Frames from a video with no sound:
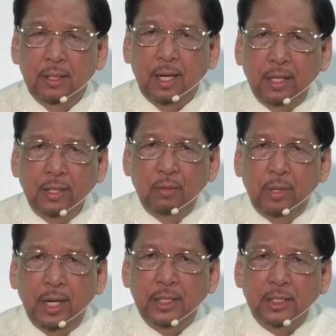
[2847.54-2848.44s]

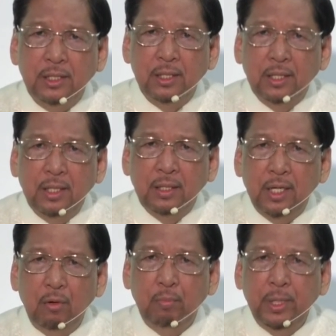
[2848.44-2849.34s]
Otherwise,
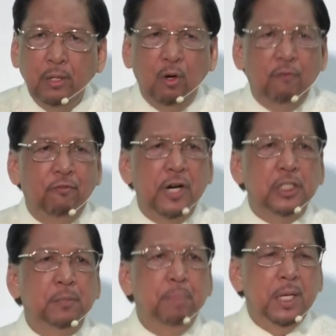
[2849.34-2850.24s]
there will be no 1
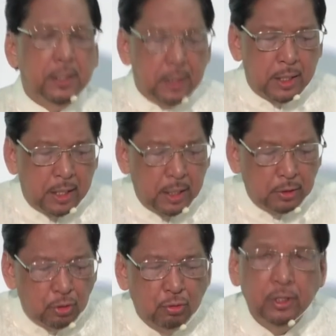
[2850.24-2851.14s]
Peter
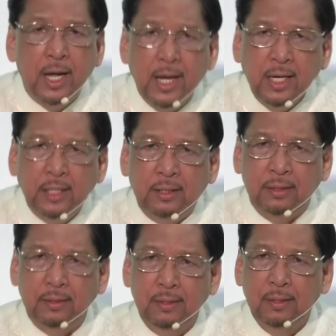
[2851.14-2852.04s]
2.9
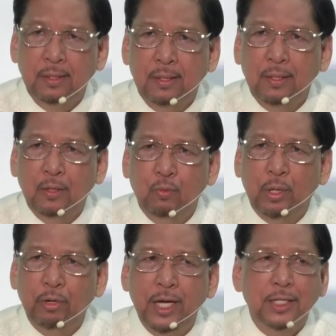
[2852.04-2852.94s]

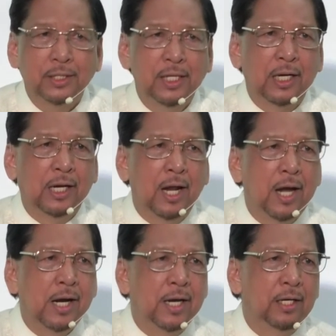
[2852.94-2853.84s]
where he has
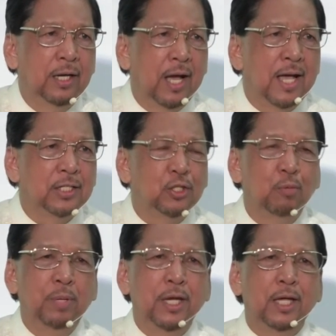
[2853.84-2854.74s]
declared us
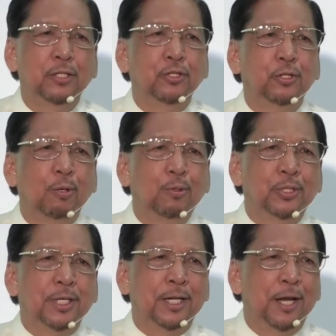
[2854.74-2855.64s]
to be a
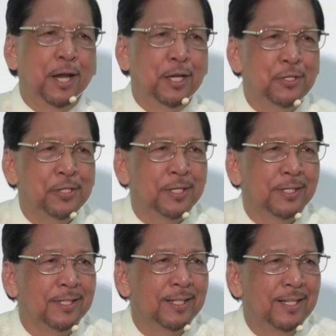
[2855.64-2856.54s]
chosen nation,
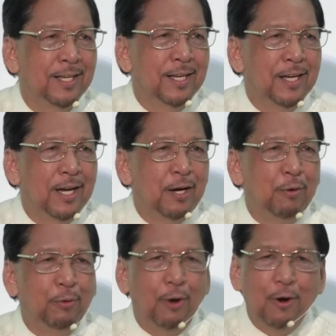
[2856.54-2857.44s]
a
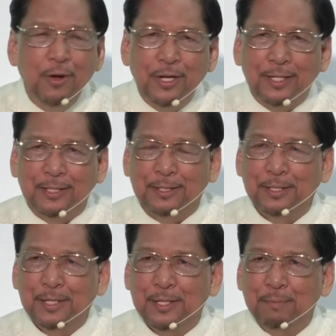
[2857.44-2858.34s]
royal
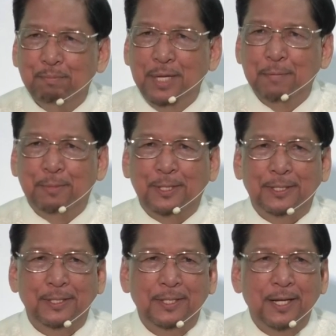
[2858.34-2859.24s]

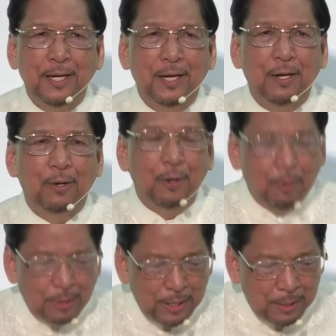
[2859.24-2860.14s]
people, a
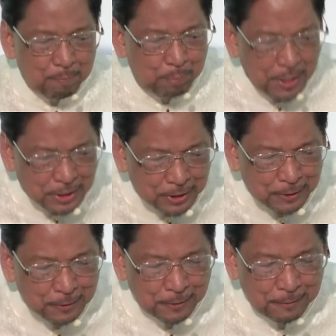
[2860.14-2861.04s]
holy
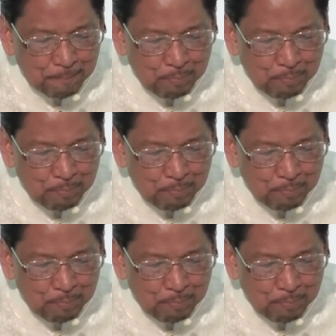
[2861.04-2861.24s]
priesthood,